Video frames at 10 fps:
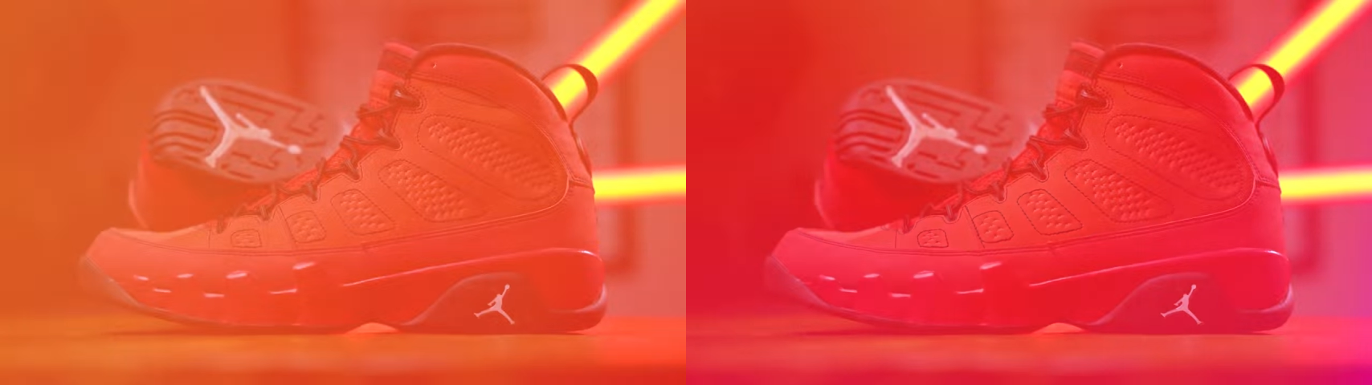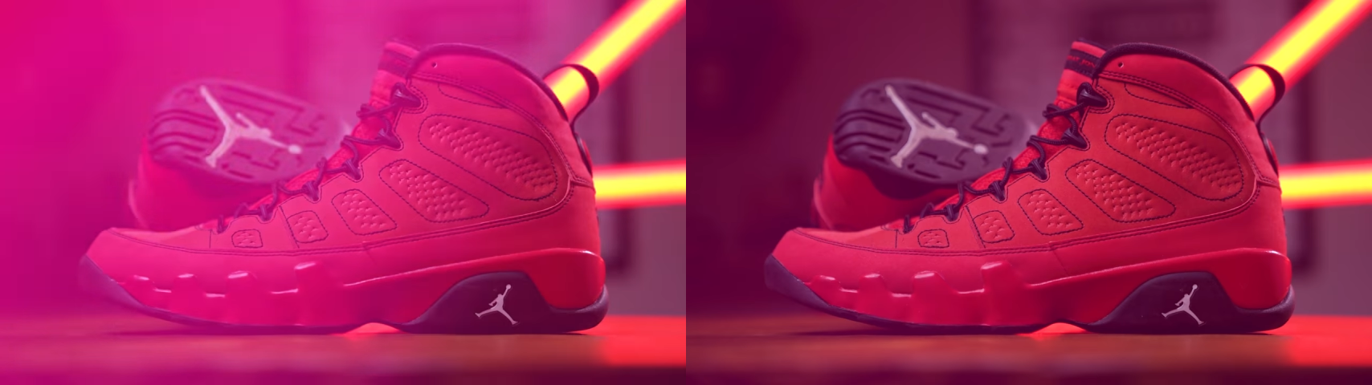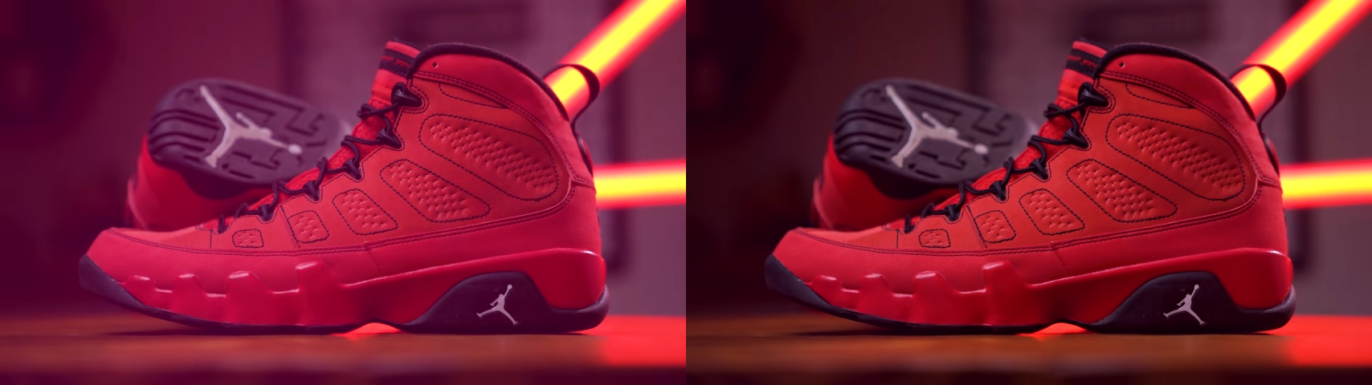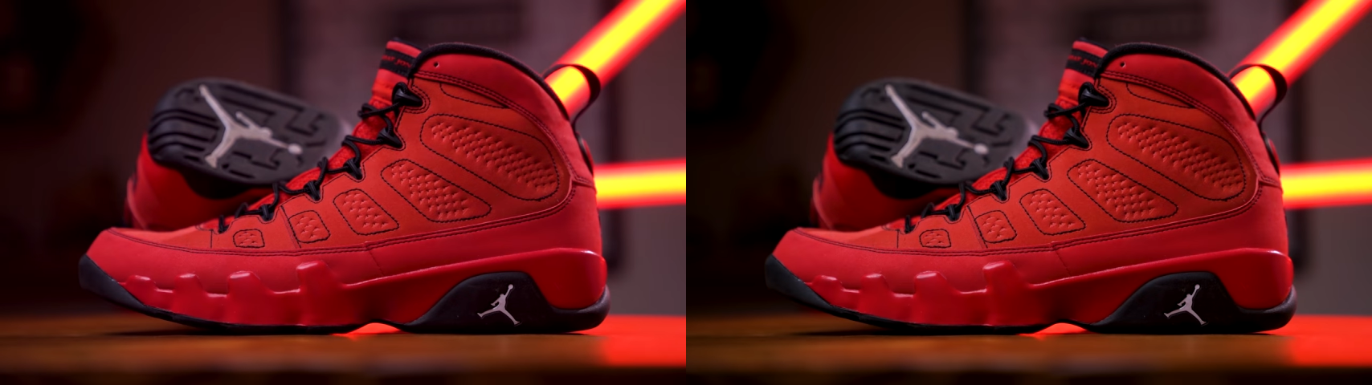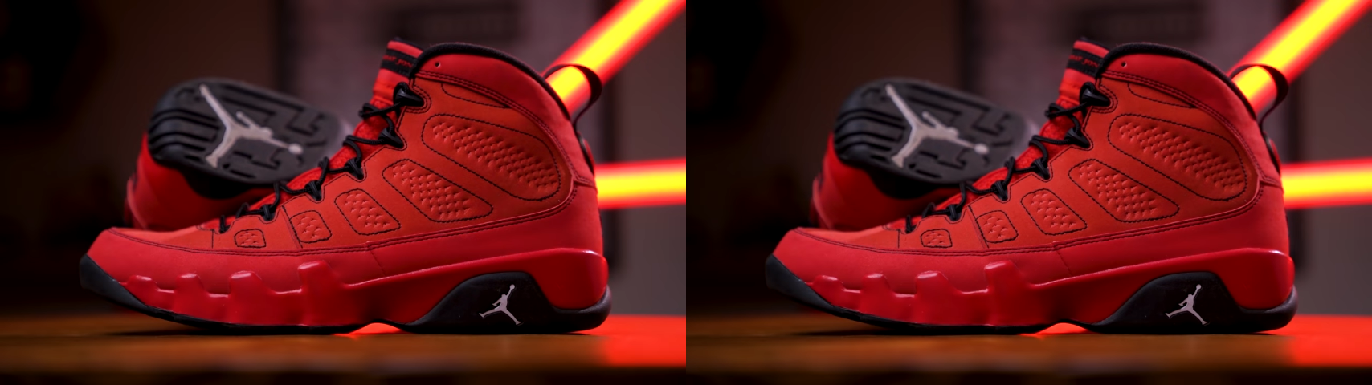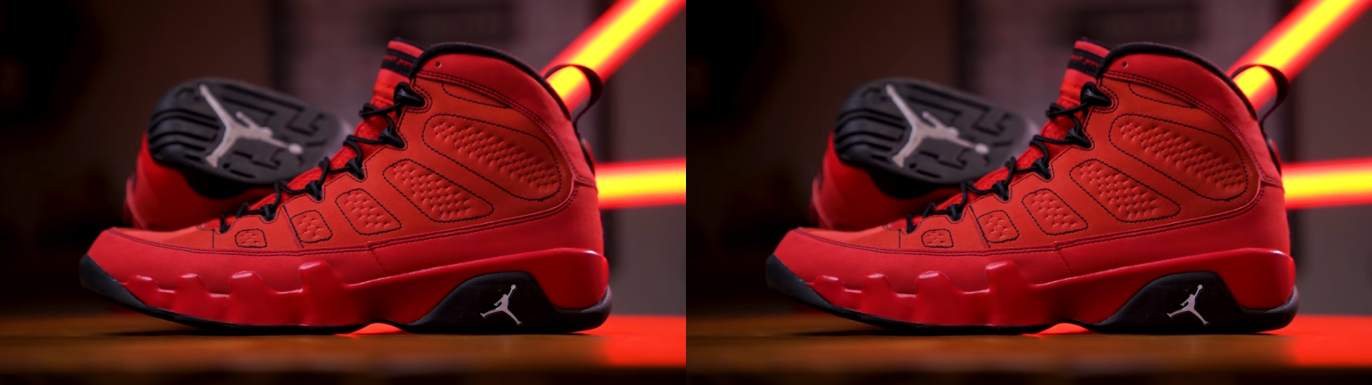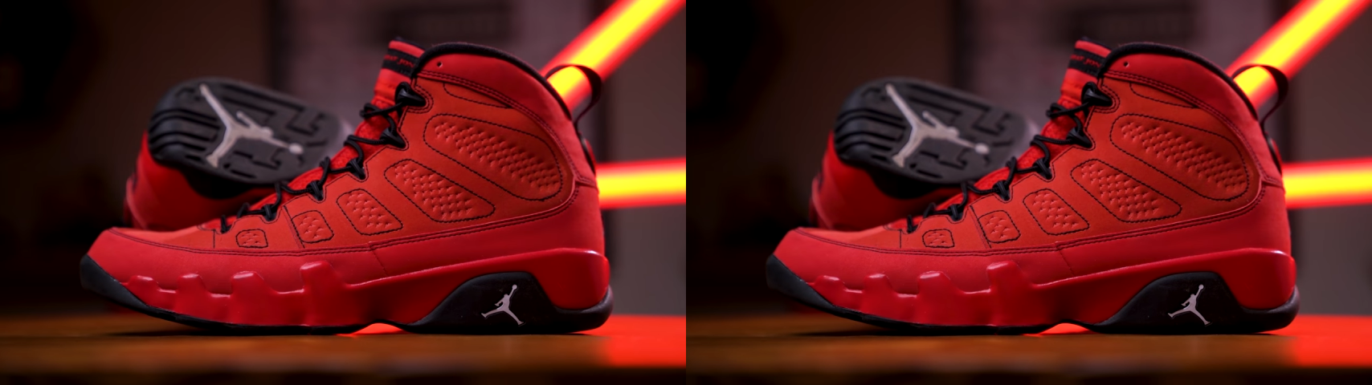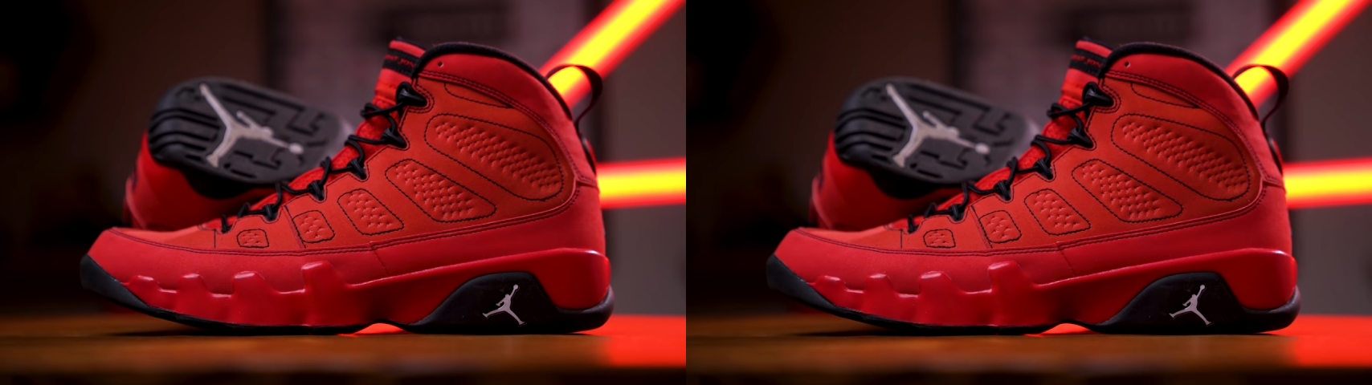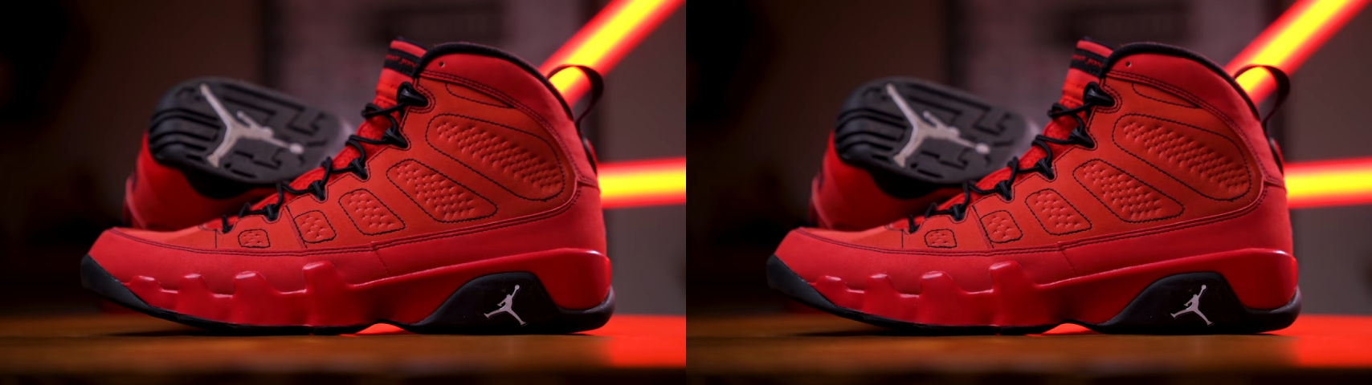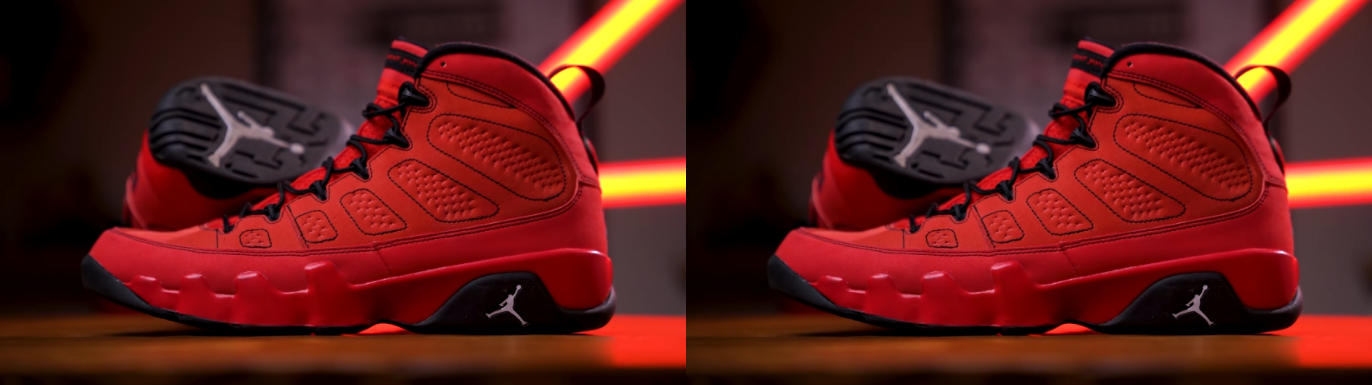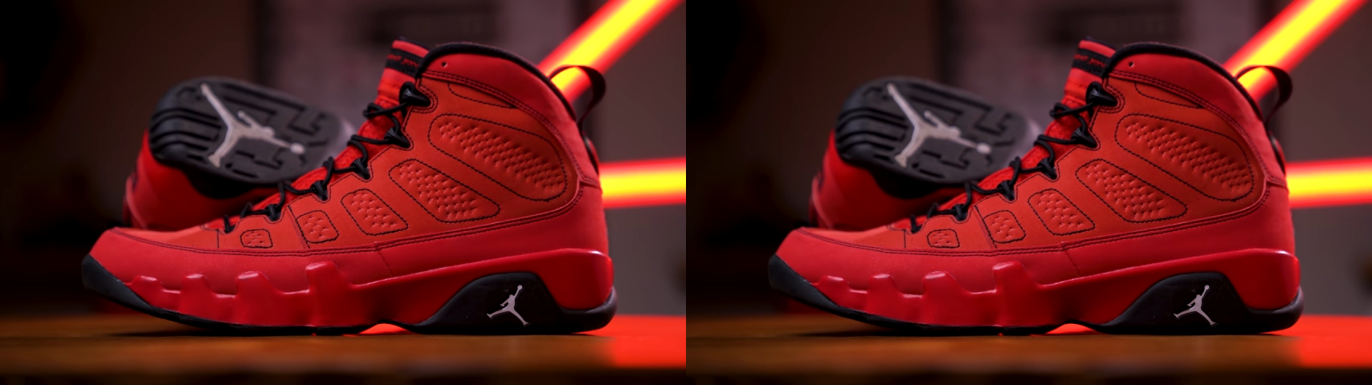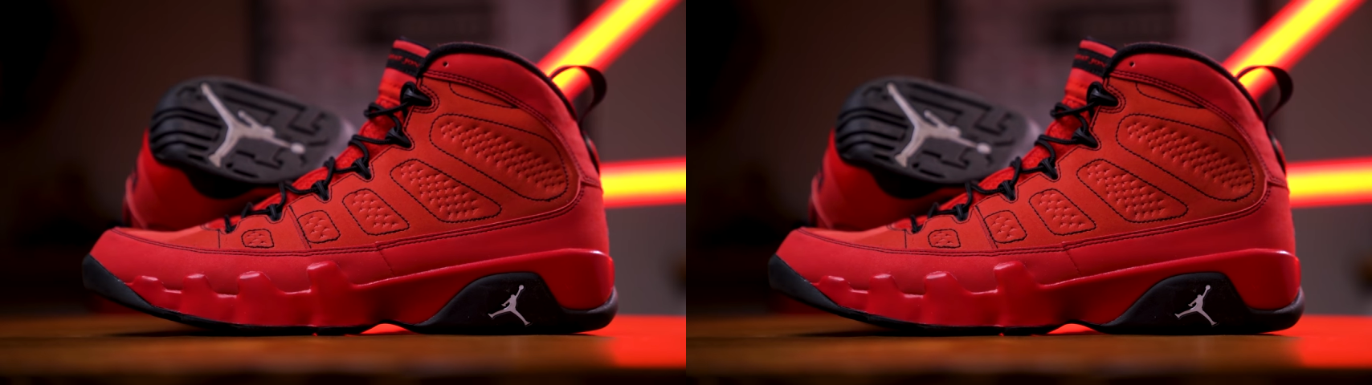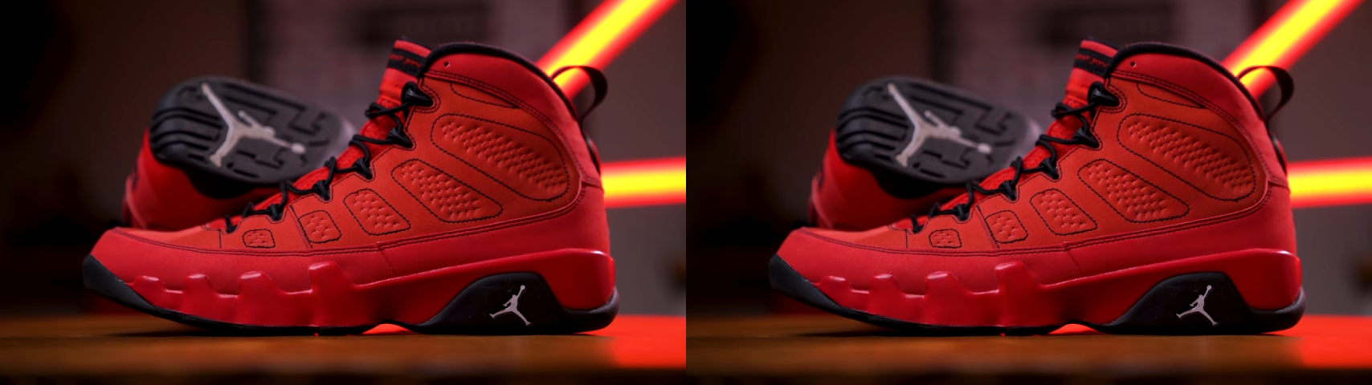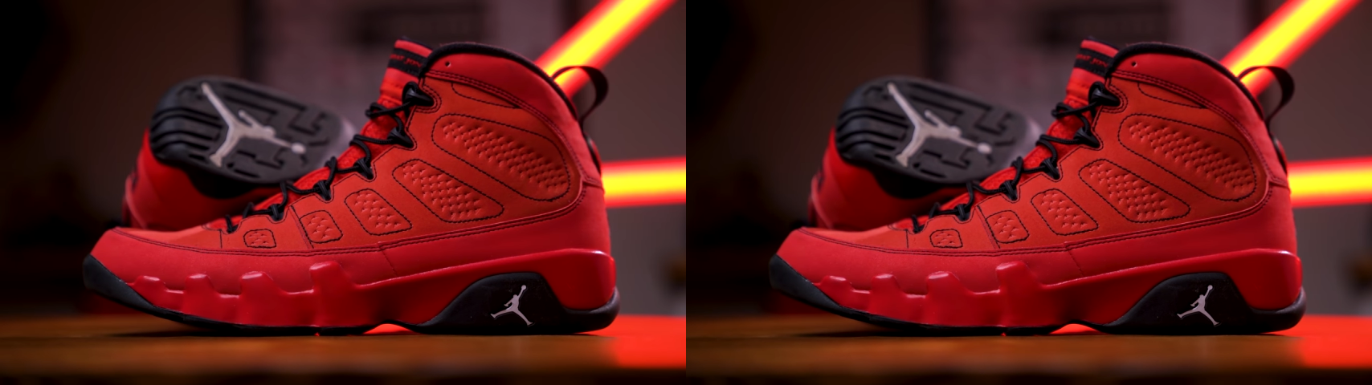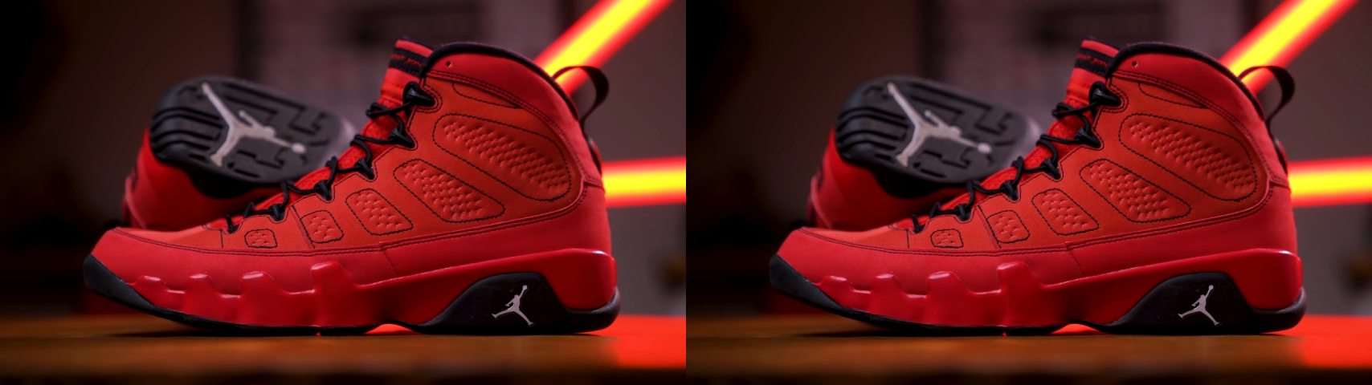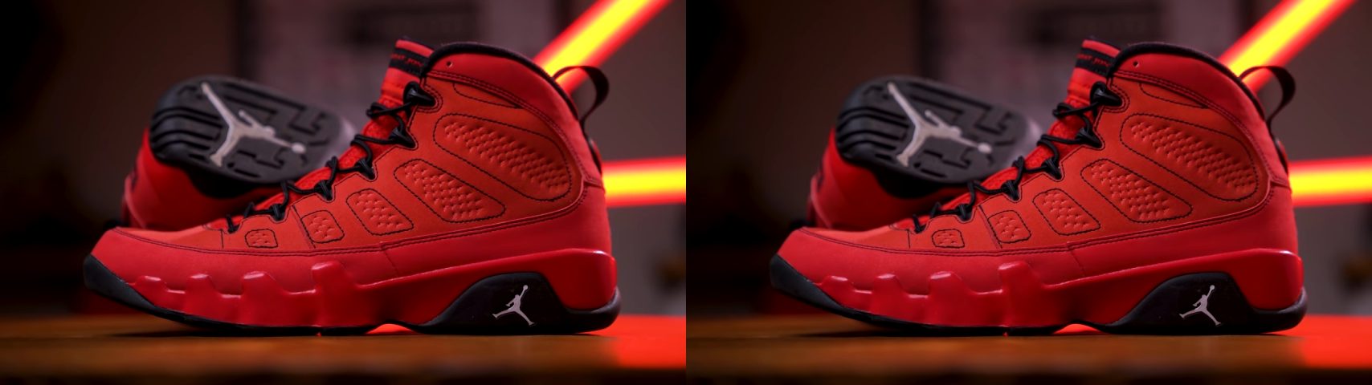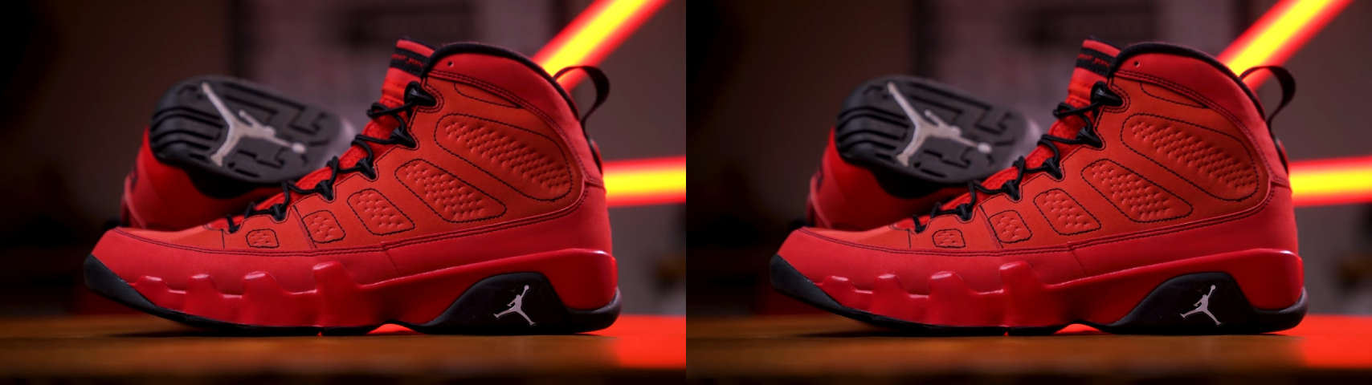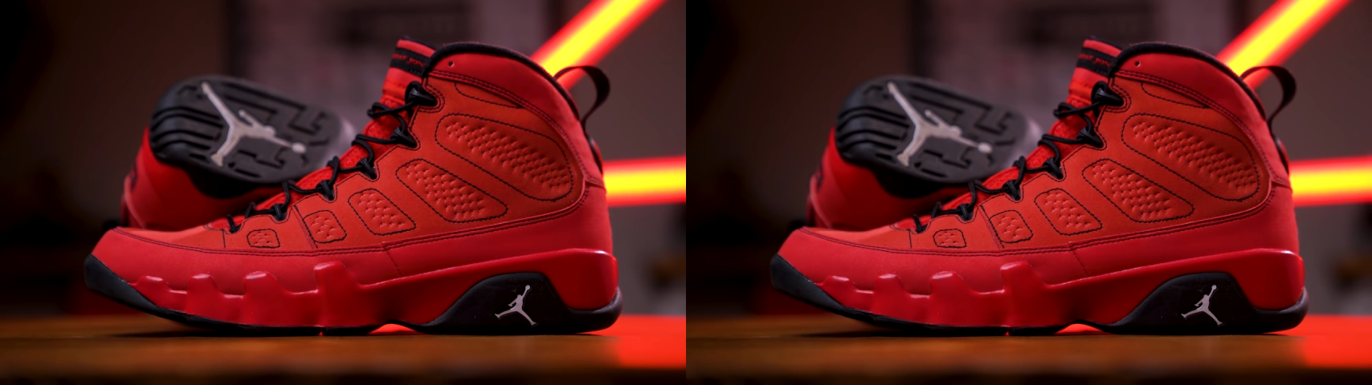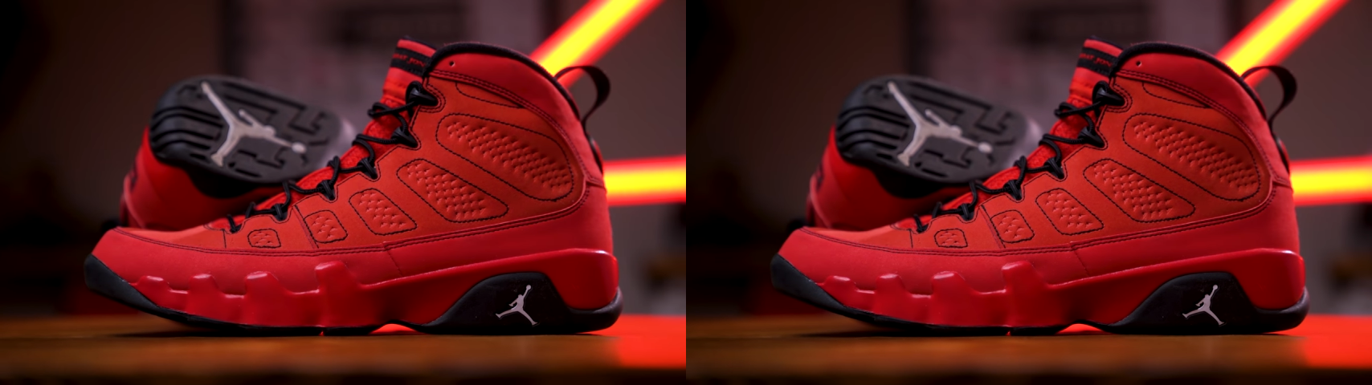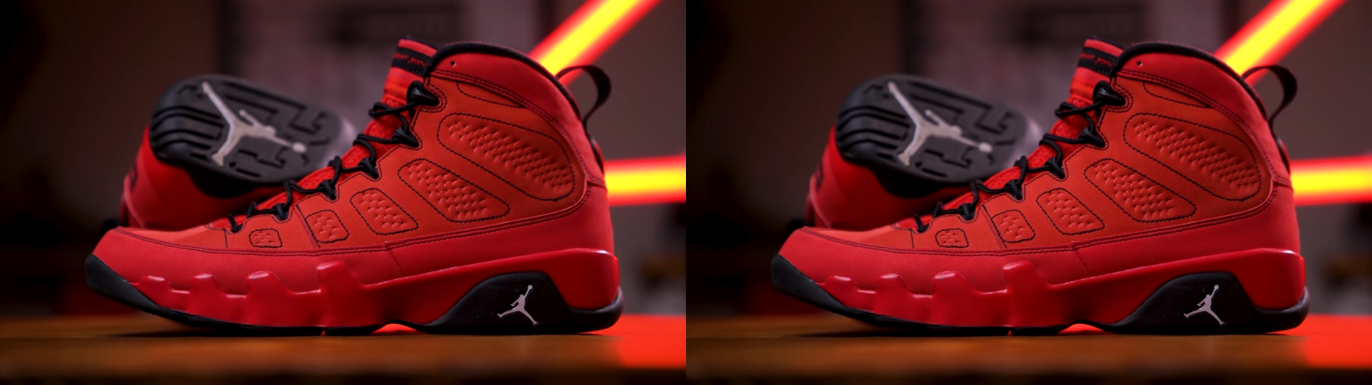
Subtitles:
Nobody's mouth can be seen.